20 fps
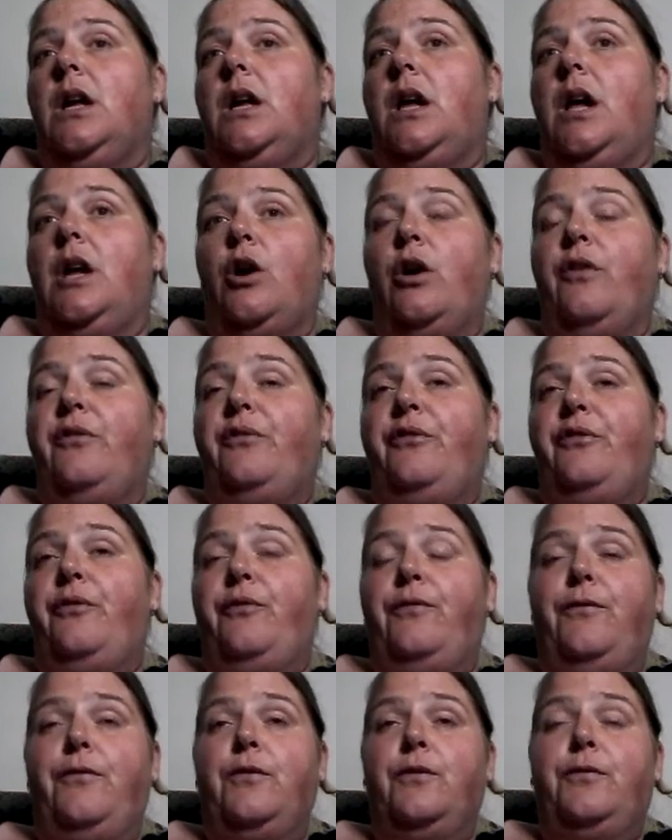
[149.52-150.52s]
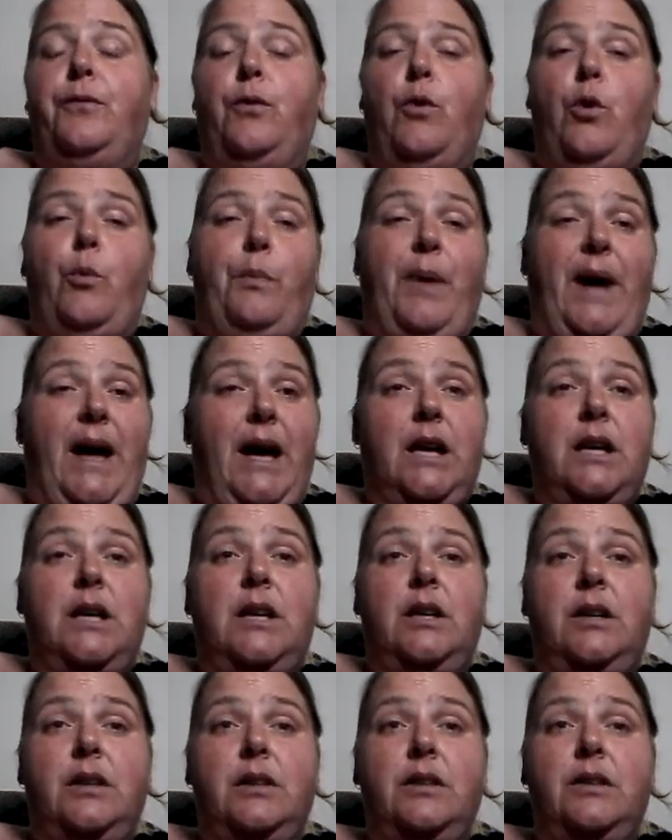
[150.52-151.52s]
And I've fought back
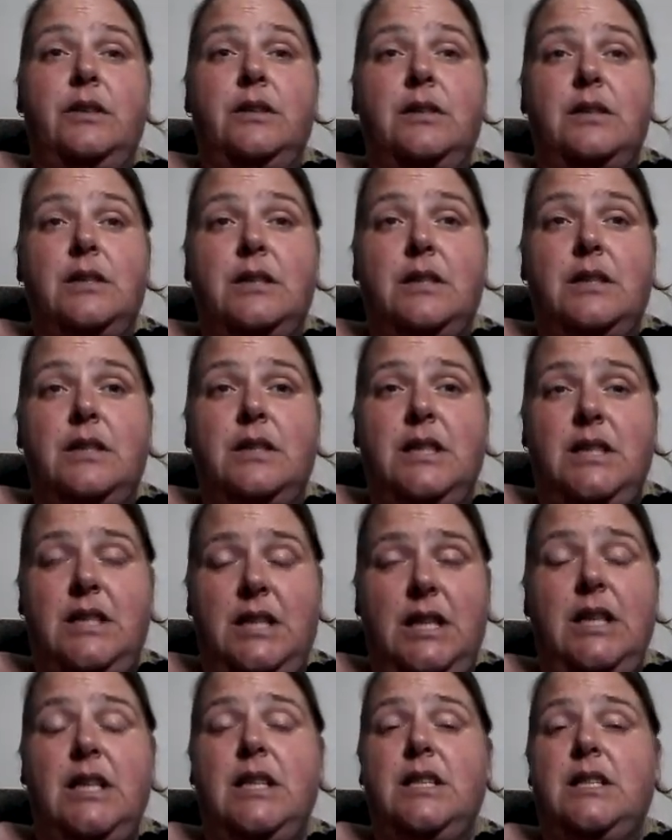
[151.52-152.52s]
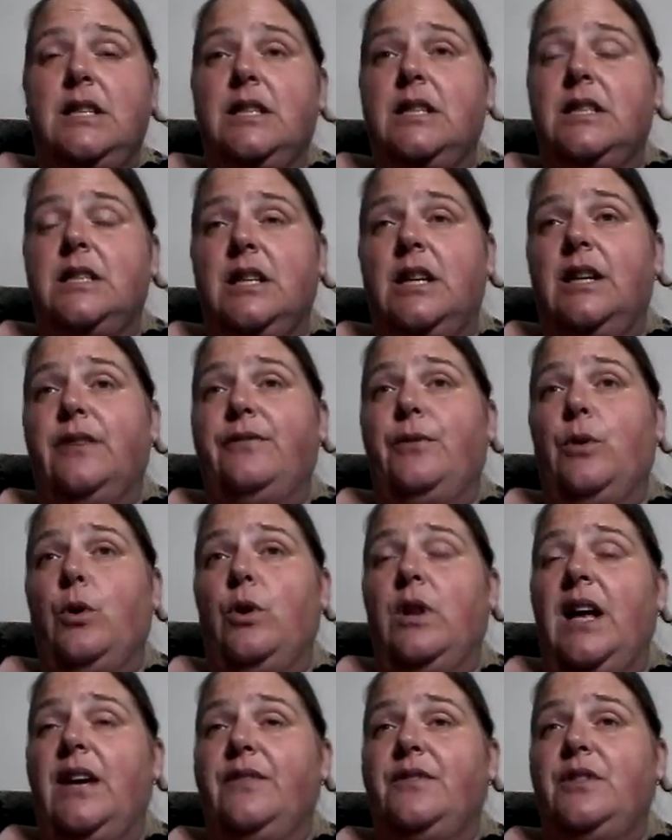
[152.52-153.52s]
the tears and stuff
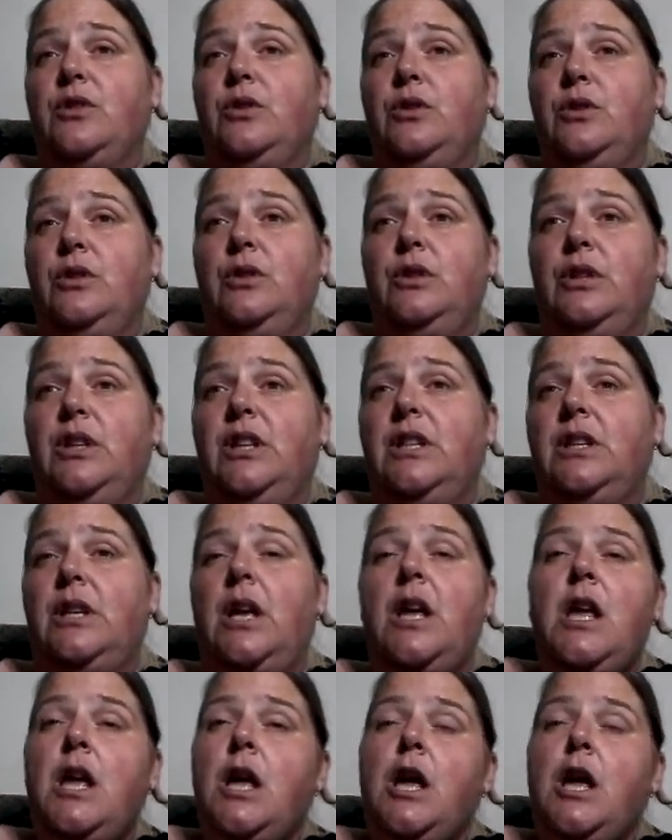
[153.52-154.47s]
all afternoon,